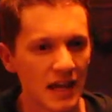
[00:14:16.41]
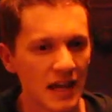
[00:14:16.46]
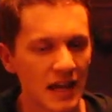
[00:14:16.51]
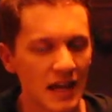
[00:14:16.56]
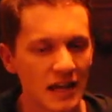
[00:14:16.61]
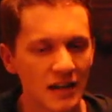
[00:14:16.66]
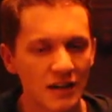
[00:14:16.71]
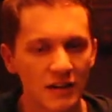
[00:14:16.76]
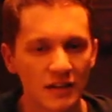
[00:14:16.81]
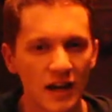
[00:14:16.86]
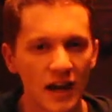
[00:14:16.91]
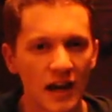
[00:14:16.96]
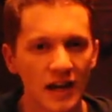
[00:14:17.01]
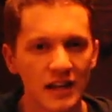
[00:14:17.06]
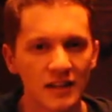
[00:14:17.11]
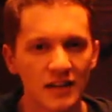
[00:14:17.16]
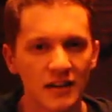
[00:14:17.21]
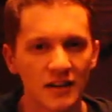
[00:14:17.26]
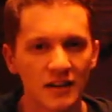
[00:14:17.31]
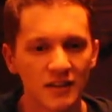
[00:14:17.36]
eight or
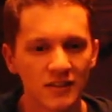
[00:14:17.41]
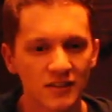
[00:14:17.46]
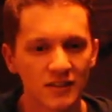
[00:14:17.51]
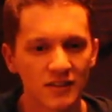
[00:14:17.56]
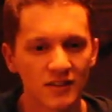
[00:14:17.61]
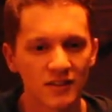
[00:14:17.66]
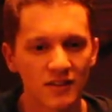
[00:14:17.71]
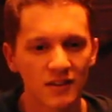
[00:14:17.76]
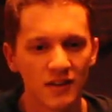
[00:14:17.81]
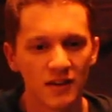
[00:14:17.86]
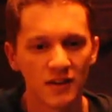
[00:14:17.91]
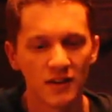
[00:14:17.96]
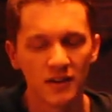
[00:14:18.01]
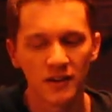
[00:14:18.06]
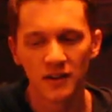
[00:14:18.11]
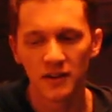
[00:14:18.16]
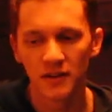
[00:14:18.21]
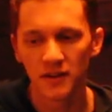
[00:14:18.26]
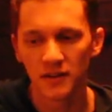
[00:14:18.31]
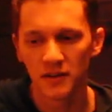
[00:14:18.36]
nine years,
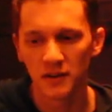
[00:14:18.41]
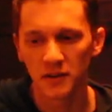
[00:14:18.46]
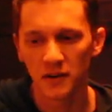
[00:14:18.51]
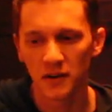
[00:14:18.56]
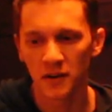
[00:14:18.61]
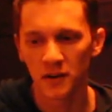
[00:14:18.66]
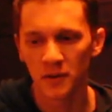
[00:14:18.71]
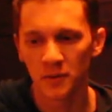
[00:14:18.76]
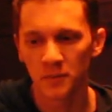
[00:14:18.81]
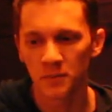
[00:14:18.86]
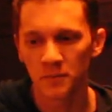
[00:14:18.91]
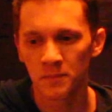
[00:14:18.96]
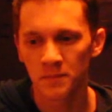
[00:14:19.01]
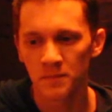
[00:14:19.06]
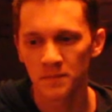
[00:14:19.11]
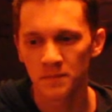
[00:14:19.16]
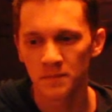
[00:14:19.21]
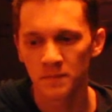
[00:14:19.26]
um,